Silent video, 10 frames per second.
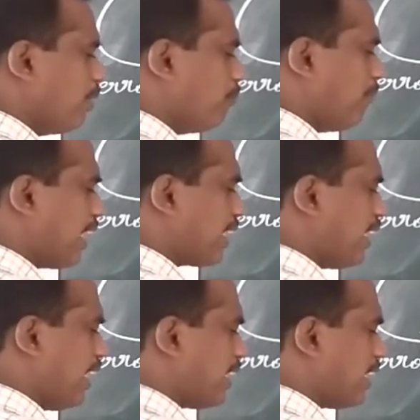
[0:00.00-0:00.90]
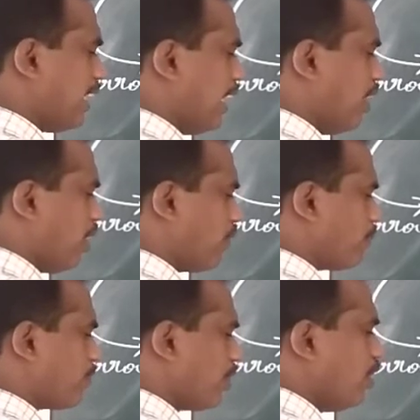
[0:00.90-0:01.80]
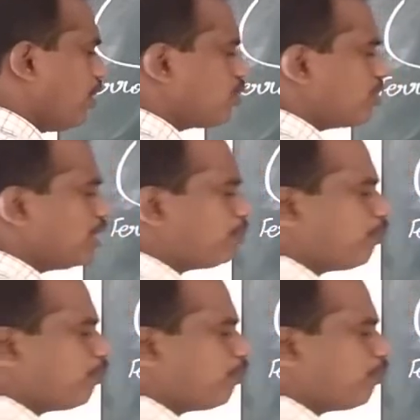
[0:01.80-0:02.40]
Manganate ion. So that